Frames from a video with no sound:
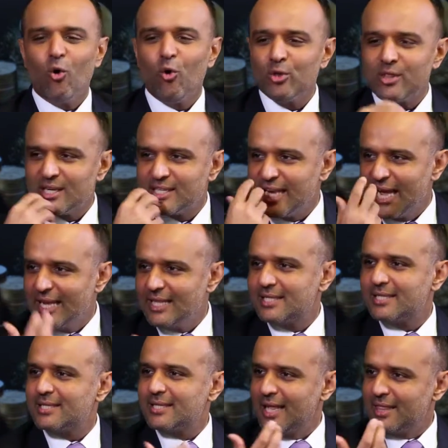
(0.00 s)
or the
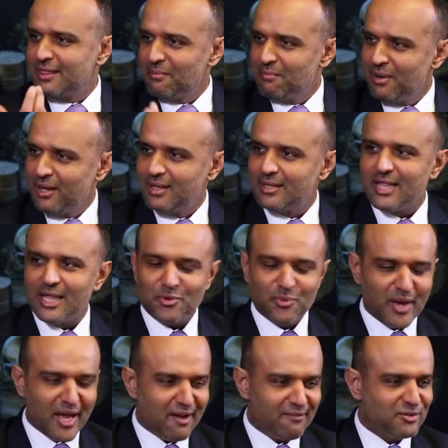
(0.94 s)
dates and the milk
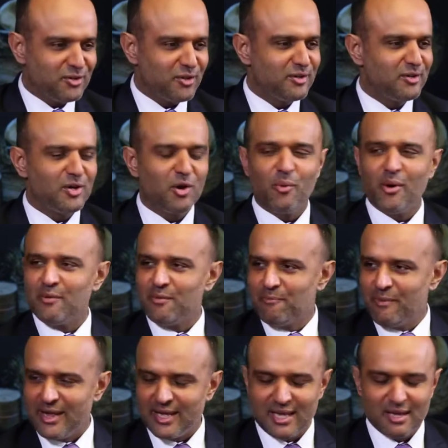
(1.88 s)
that we have during, you know, when
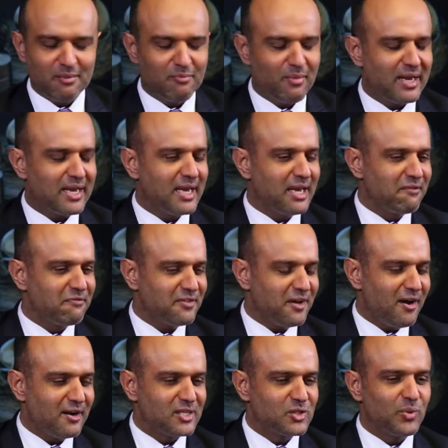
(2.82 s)
we're making
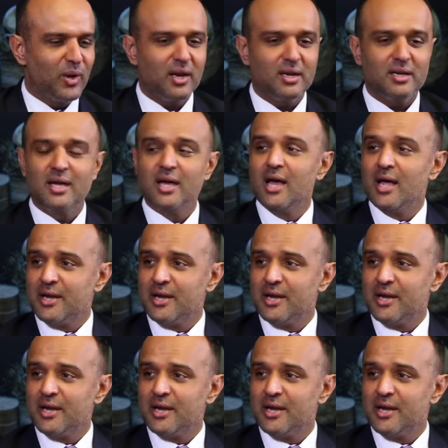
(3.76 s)
iftar as well.